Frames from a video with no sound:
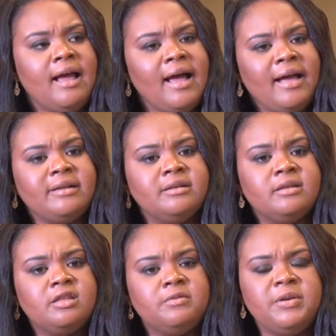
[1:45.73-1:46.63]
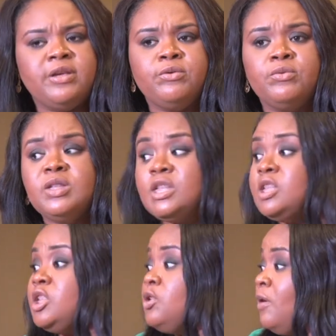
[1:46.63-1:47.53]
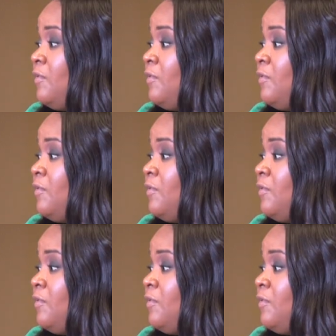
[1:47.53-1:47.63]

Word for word: and Tobago. This is your